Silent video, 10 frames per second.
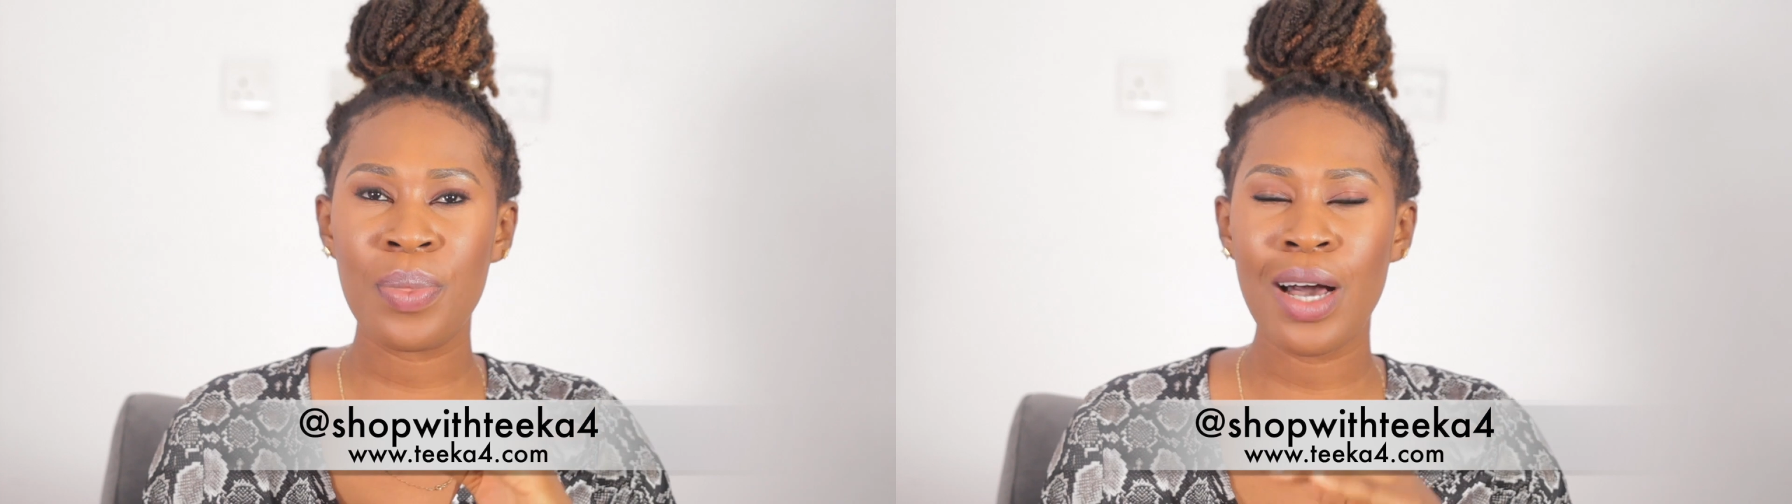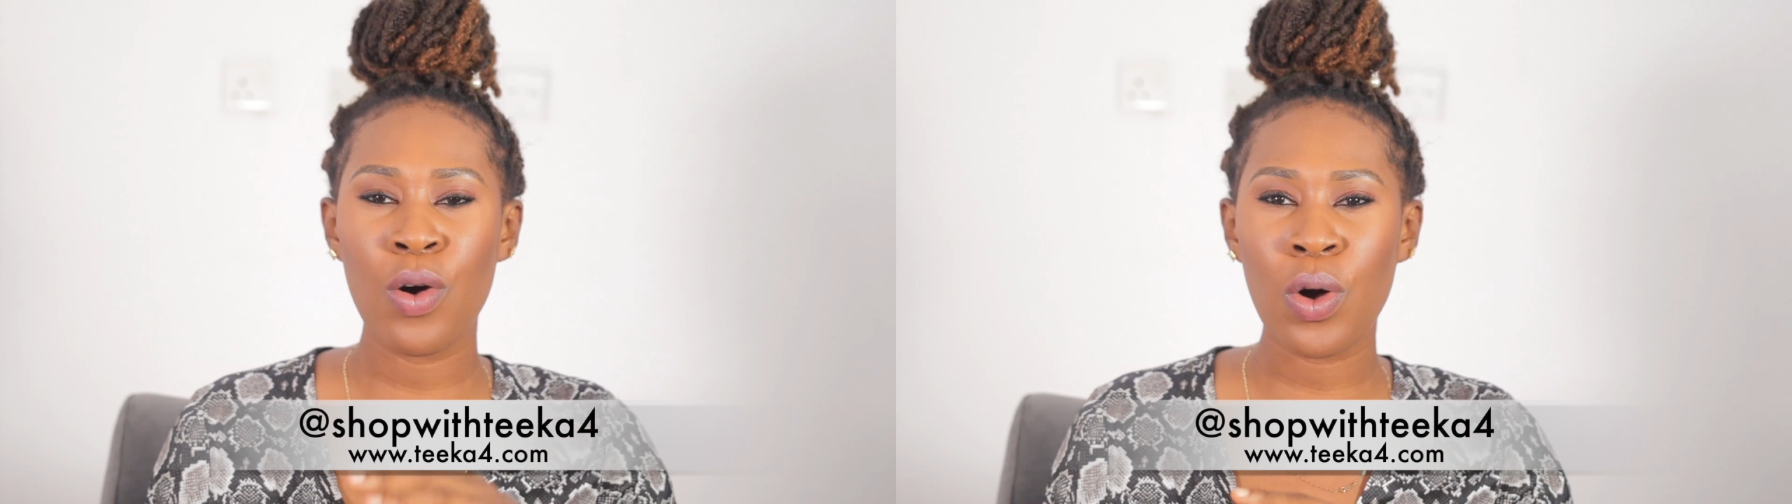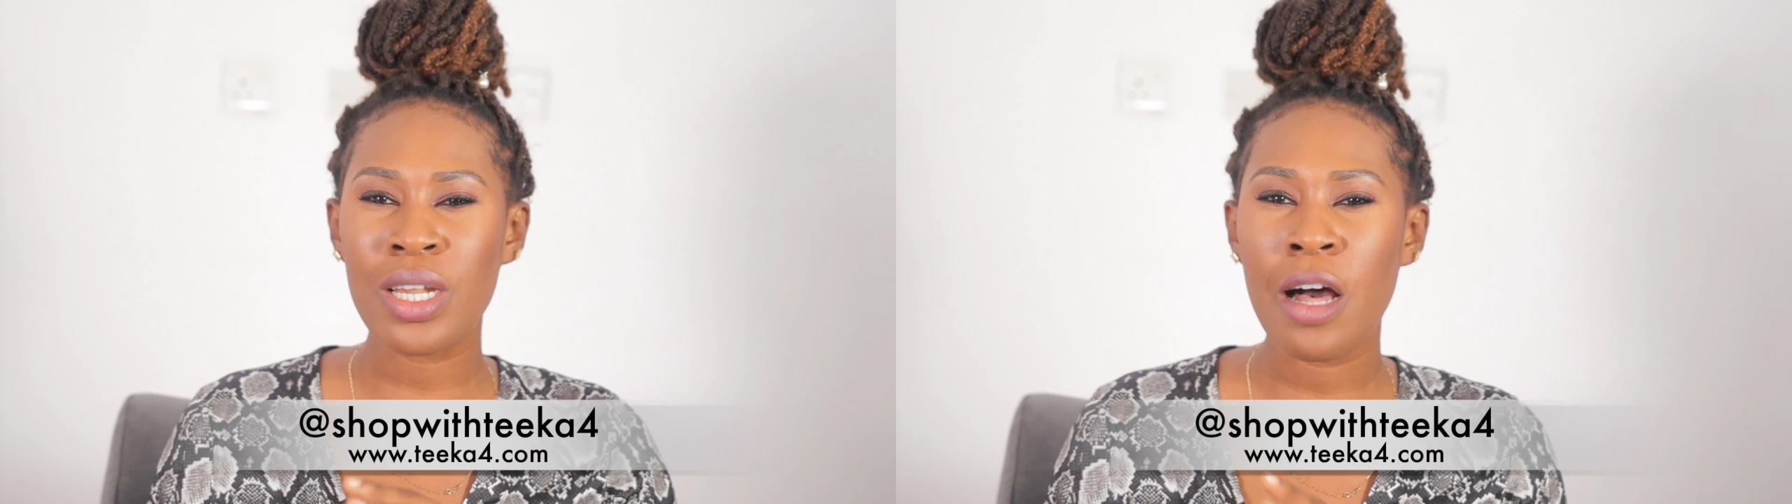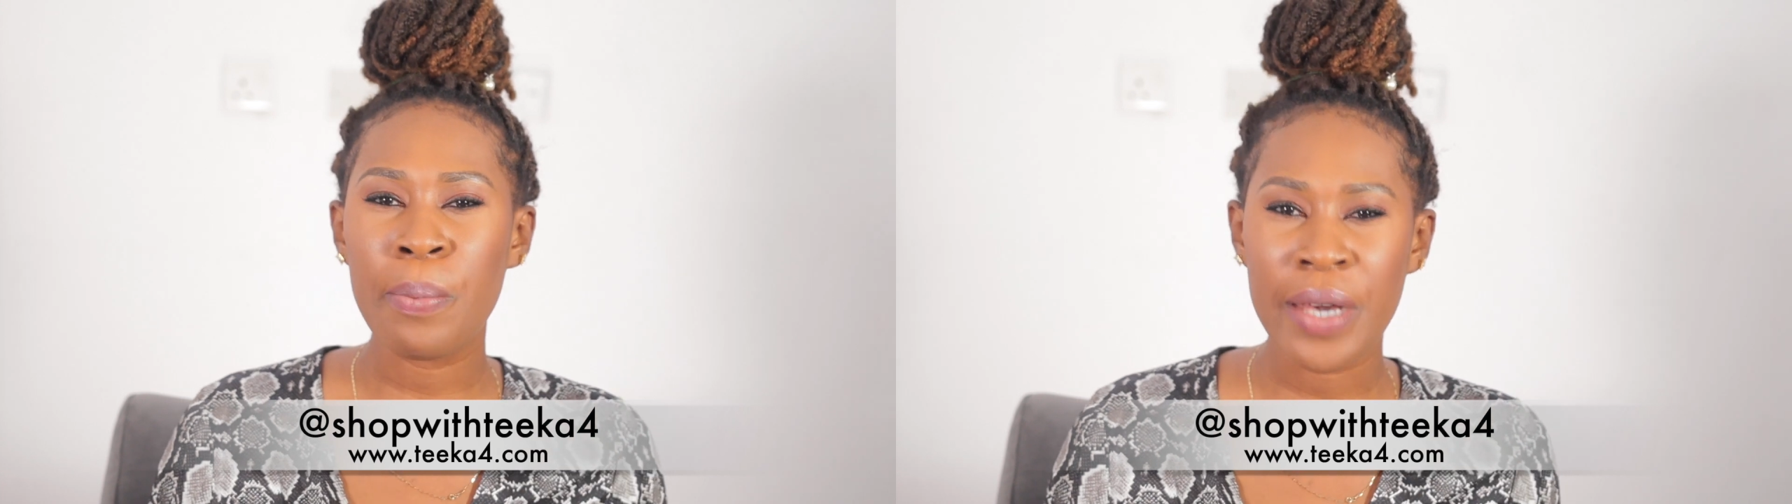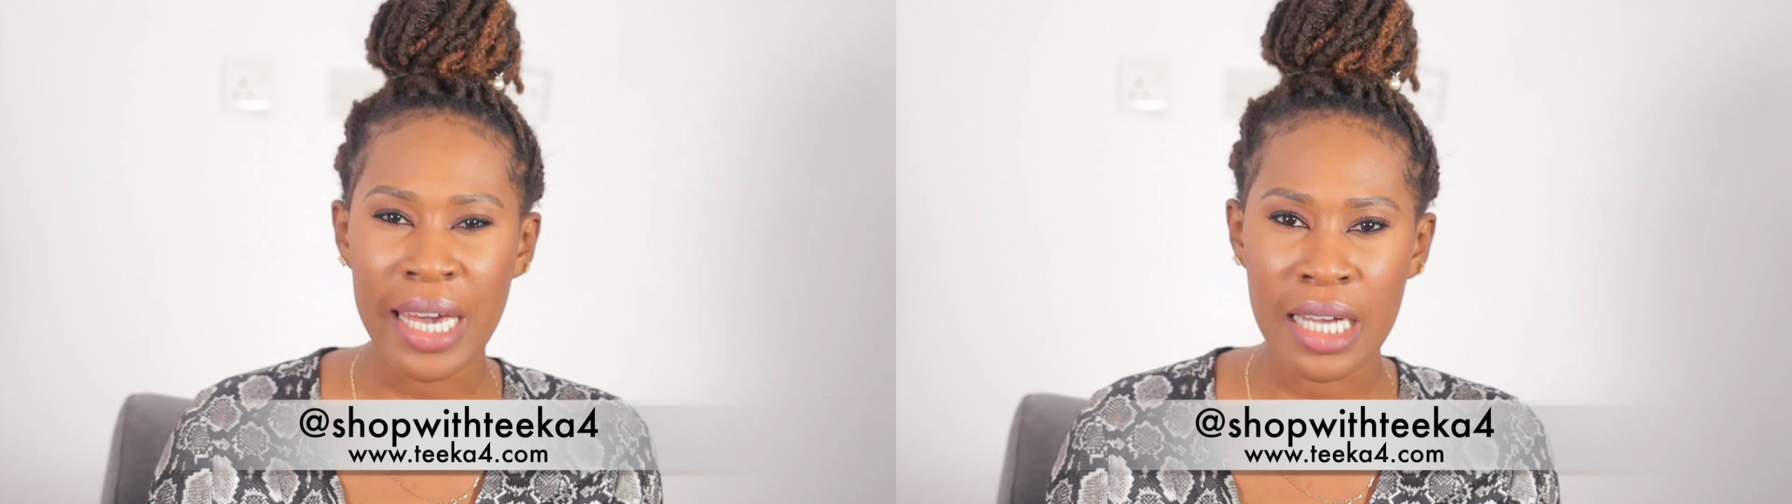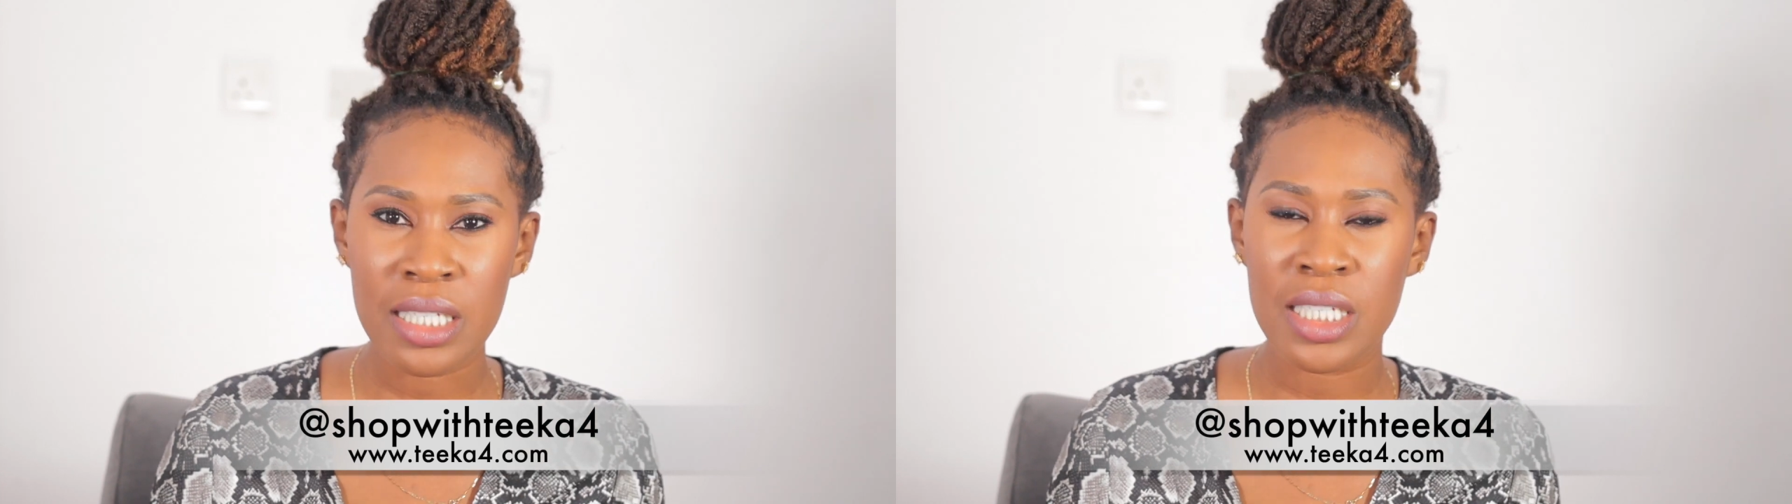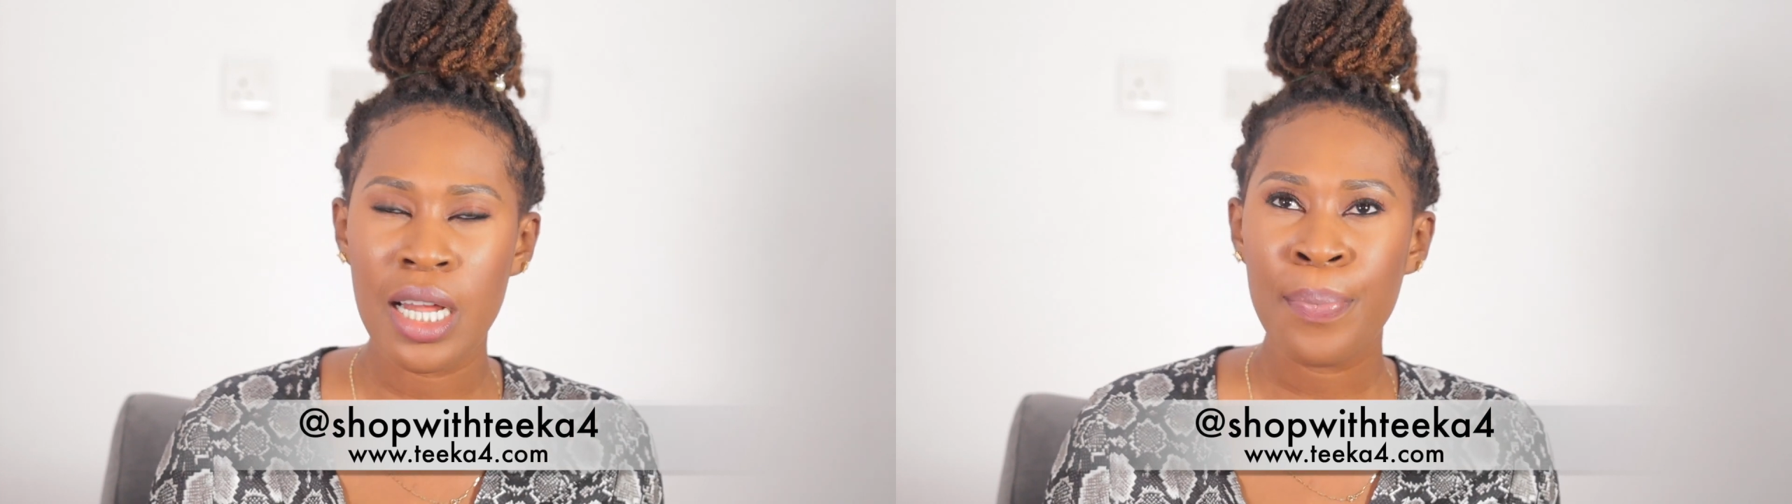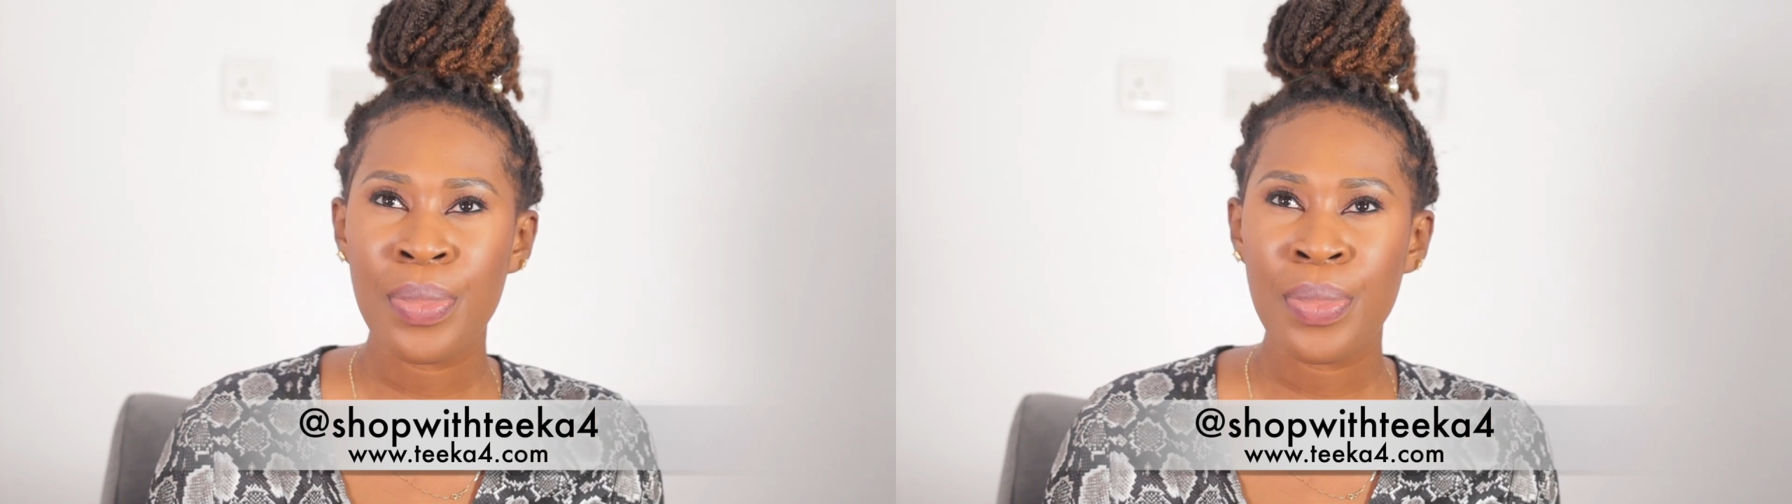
now on our page,